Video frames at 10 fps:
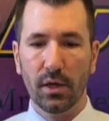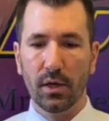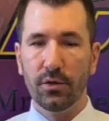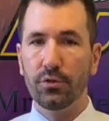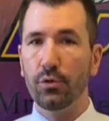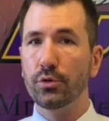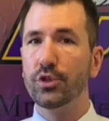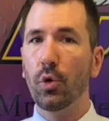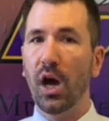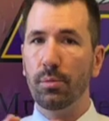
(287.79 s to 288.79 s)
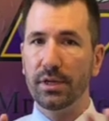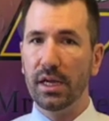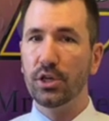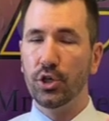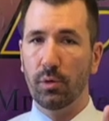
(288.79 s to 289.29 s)
So there's no
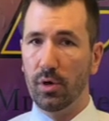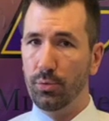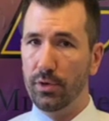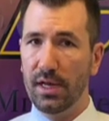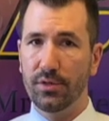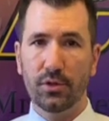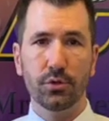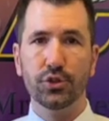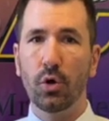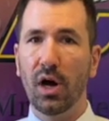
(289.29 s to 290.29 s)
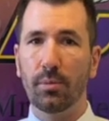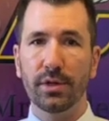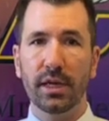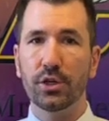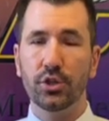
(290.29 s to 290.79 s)
obligation. I want to point out that there's no
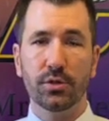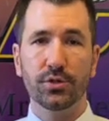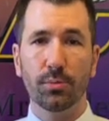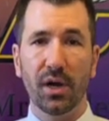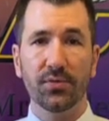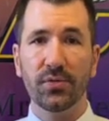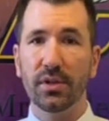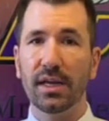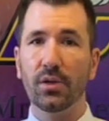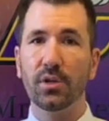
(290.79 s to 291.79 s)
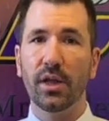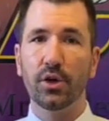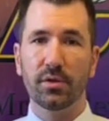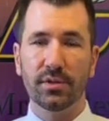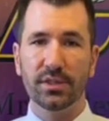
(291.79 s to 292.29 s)
obligation. So by filling out the
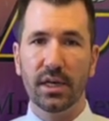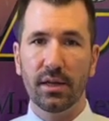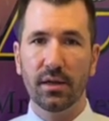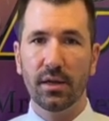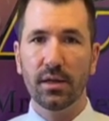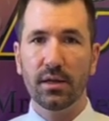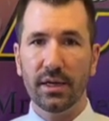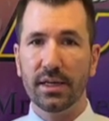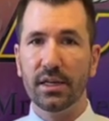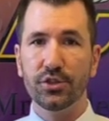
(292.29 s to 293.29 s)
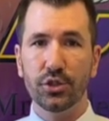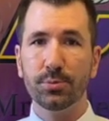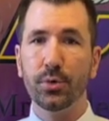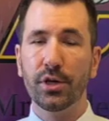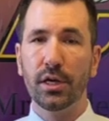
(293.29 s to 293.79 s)
letter of intent, again, it's just
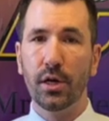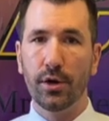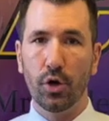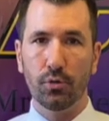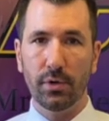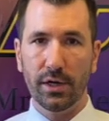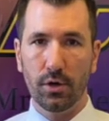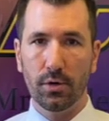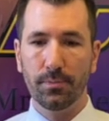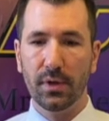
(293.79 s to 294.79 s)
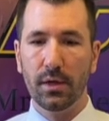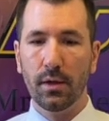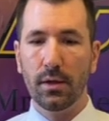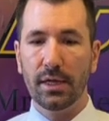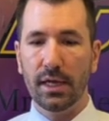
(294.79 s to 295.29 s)
putting it on our radar.
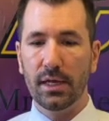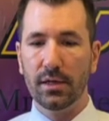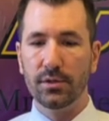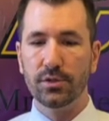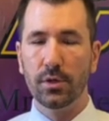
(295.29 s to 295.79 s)
And